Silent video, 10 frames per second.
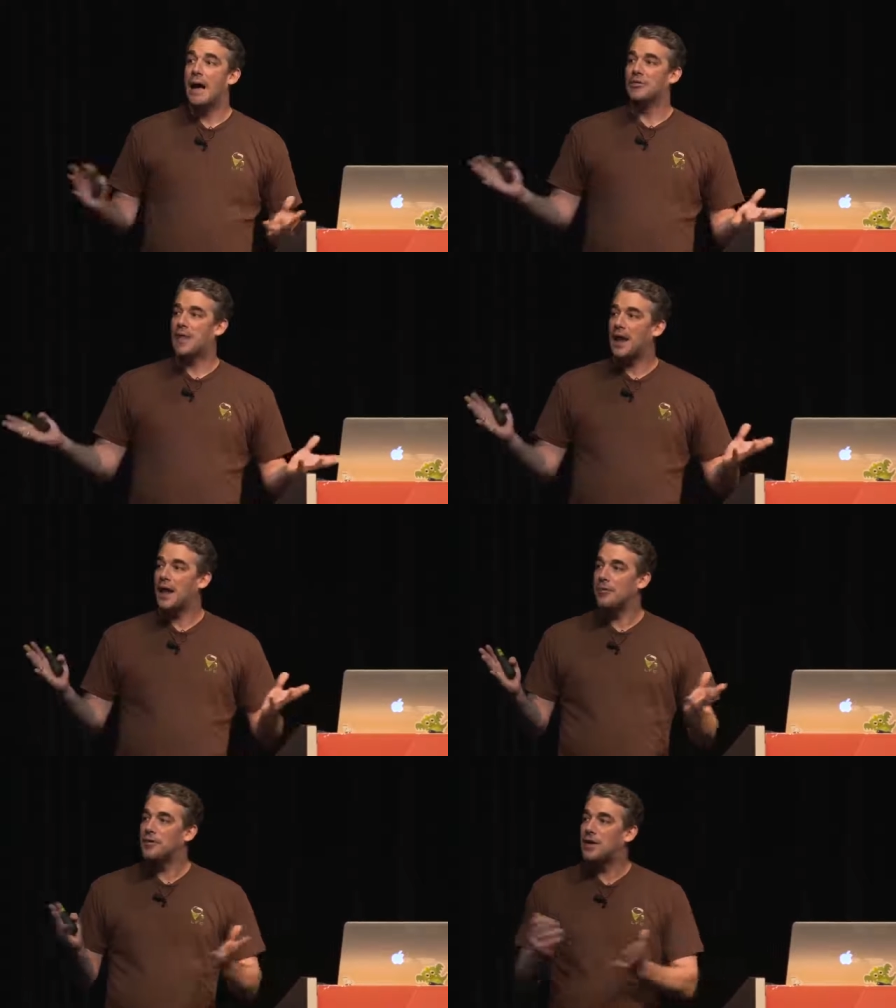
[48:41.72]
And with
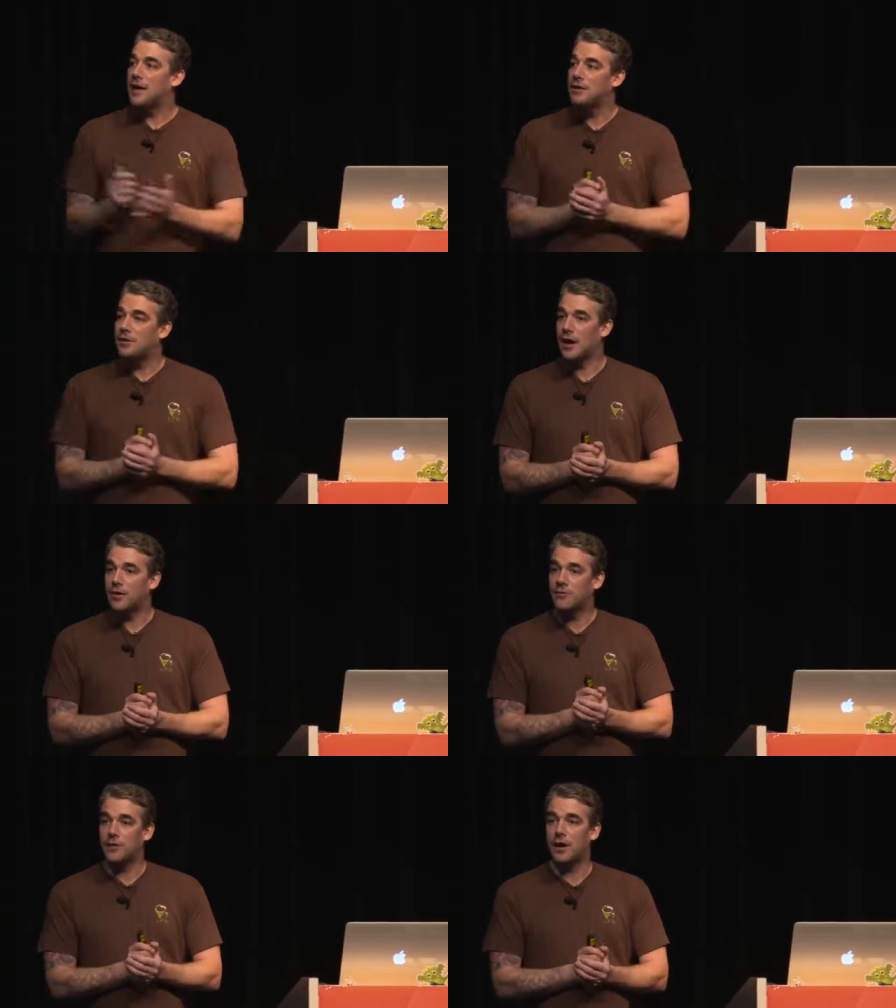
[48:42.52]
that, I will thank you
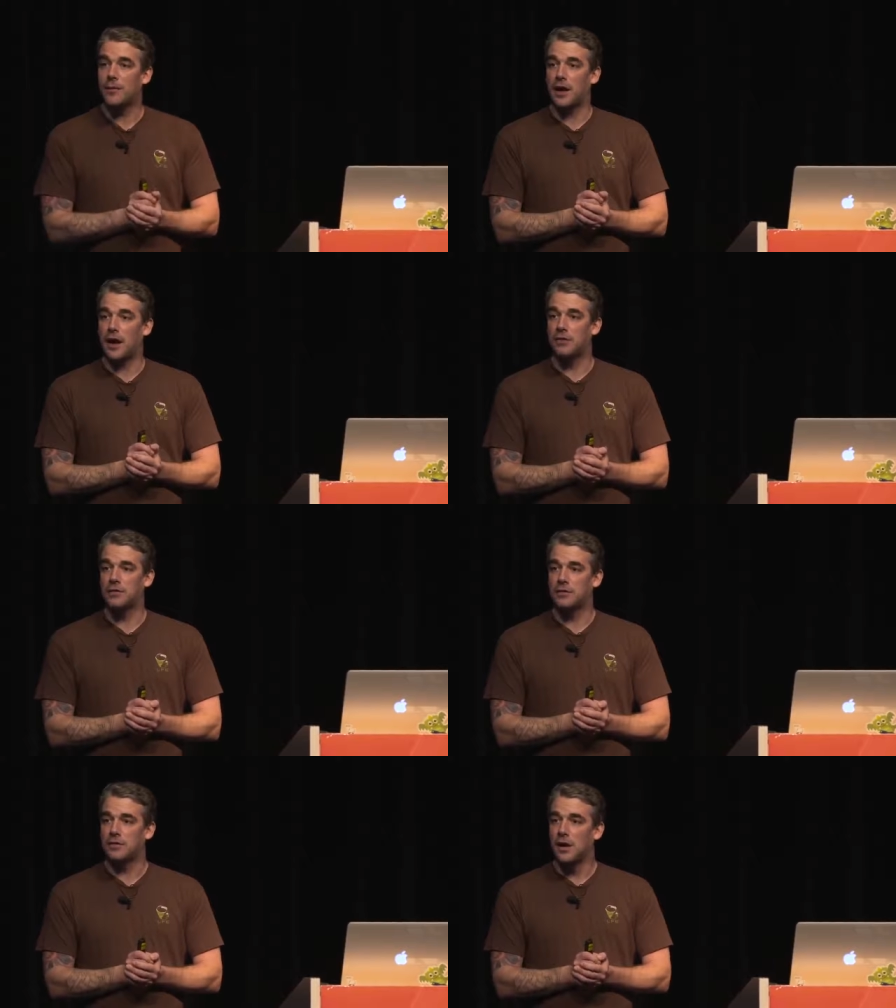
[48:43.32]
guys for coming
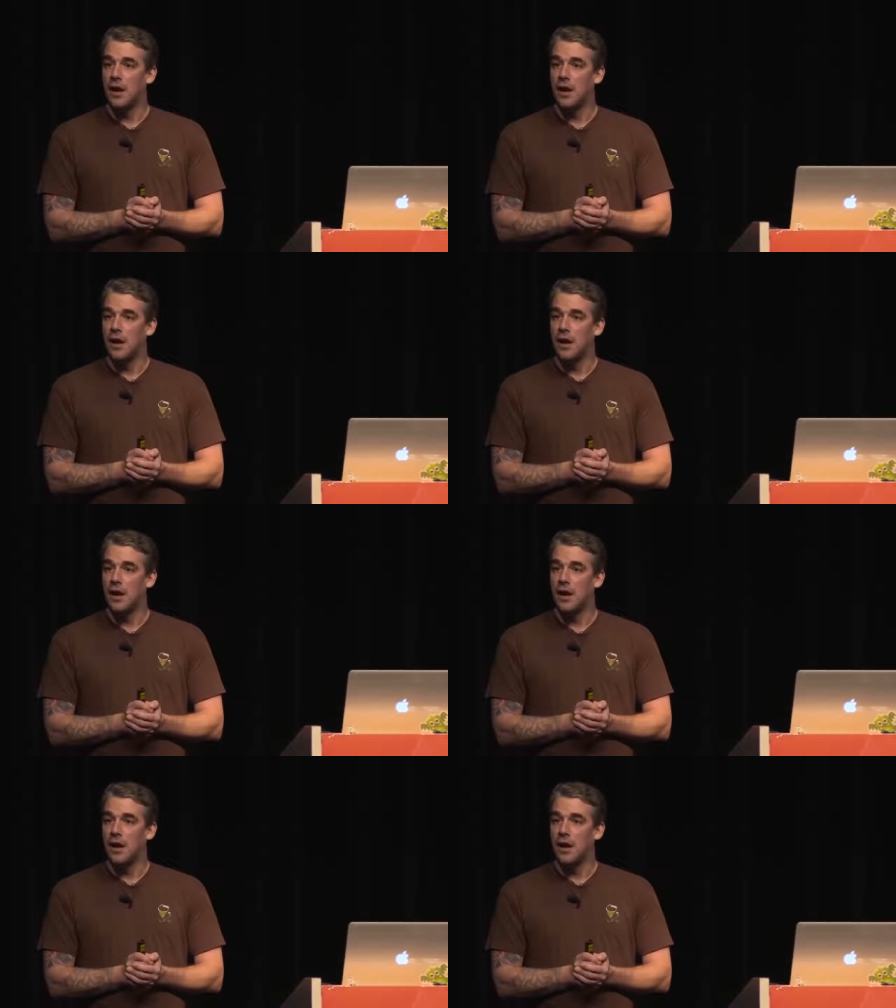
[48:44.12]
out.